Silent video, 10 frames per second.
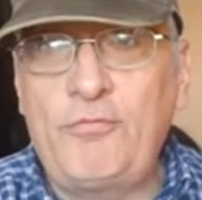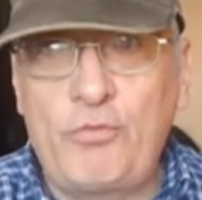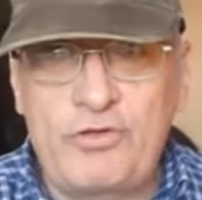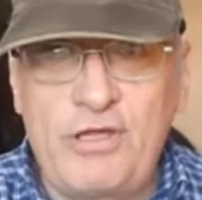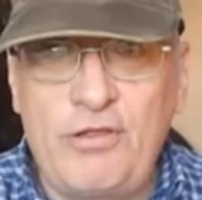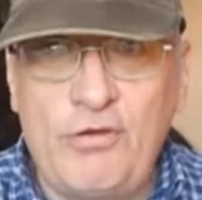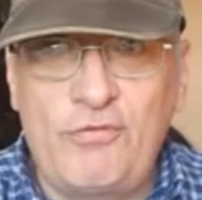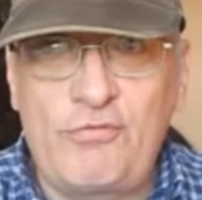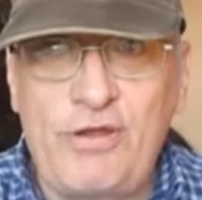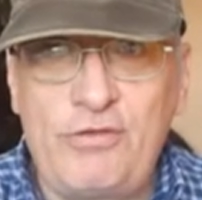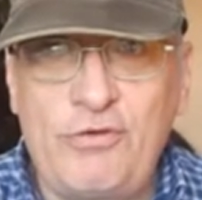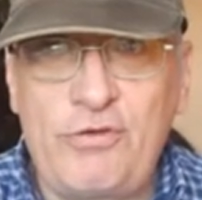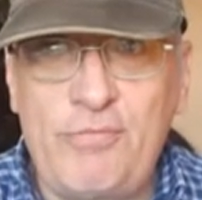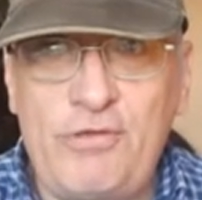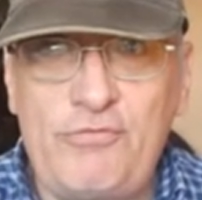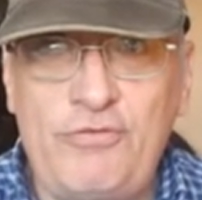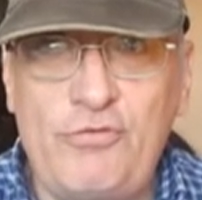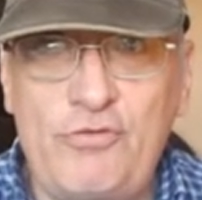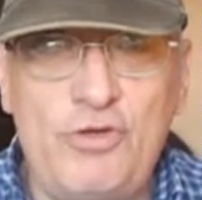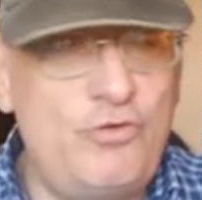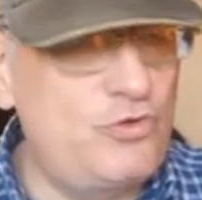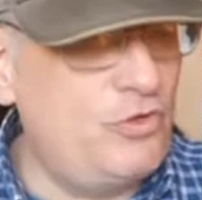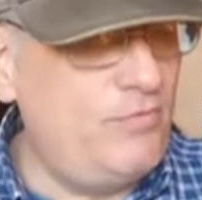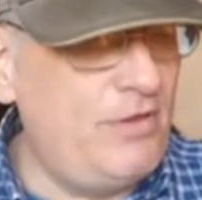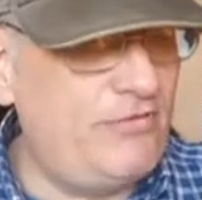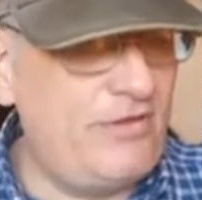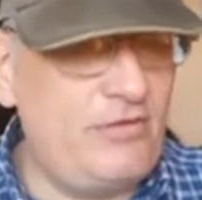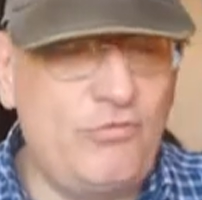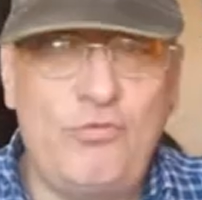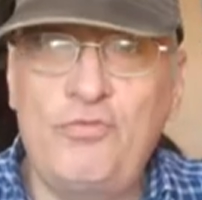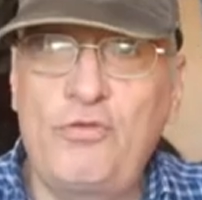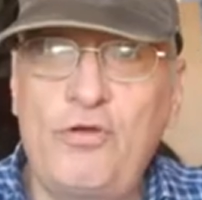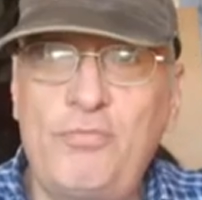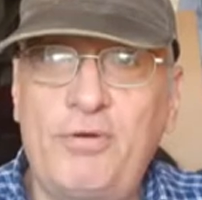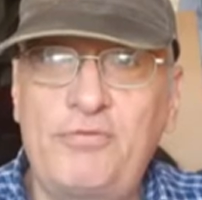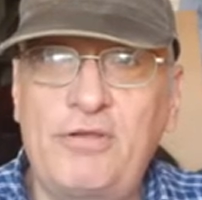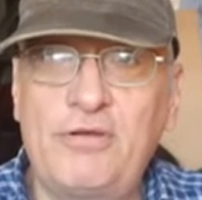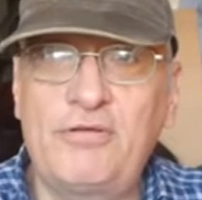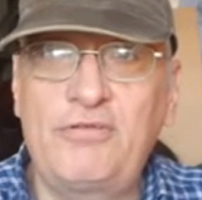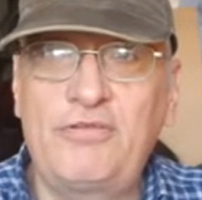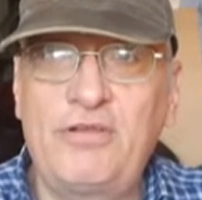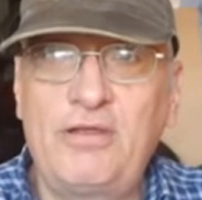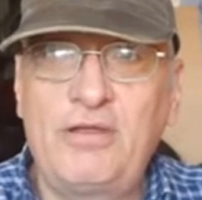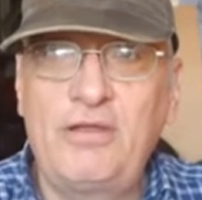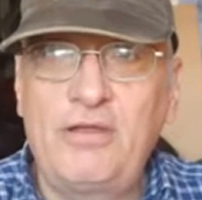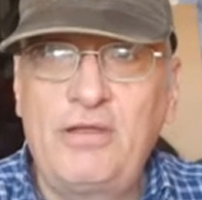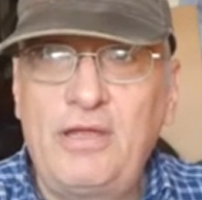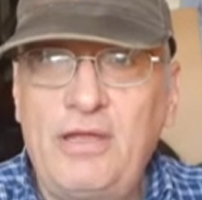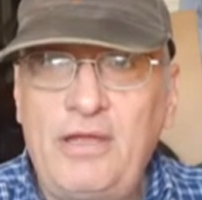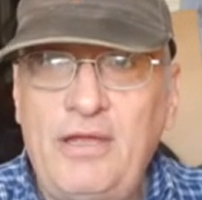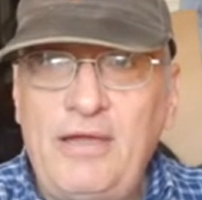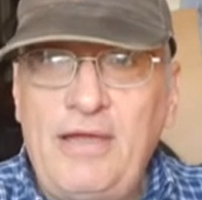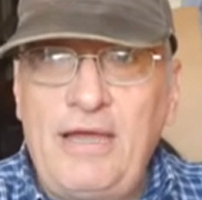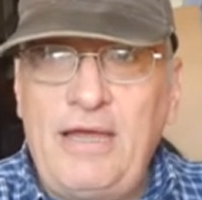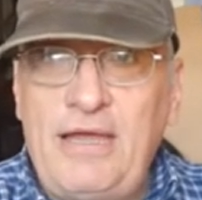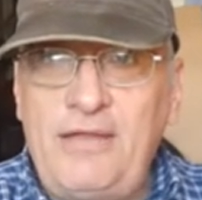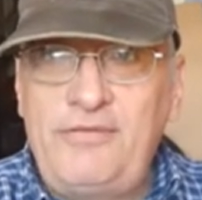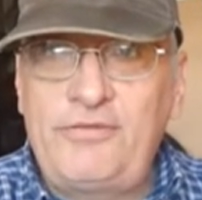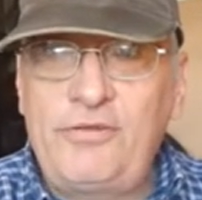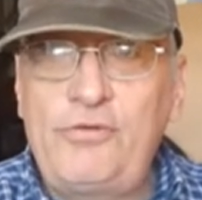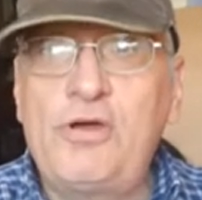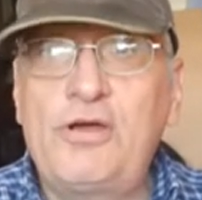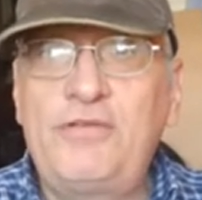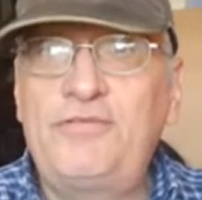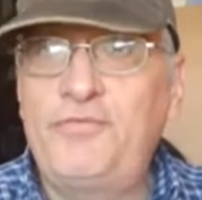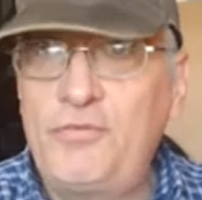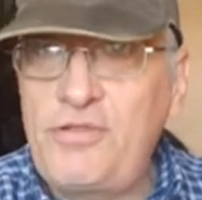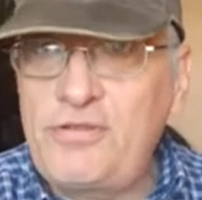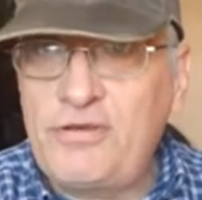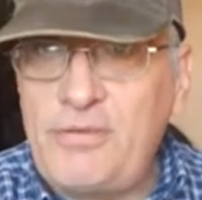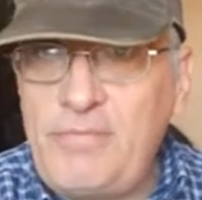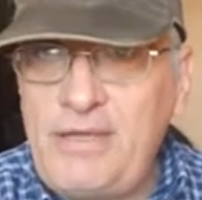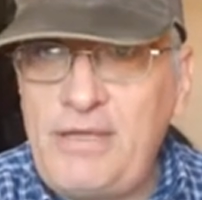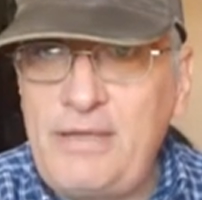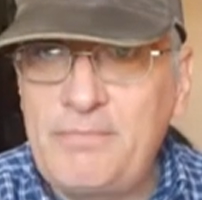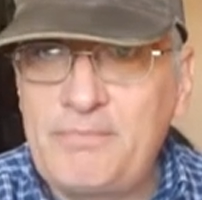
Watching a lot of great documentaries on YouTube, listening to an awful lot of podcasts. And so guys, for the time being,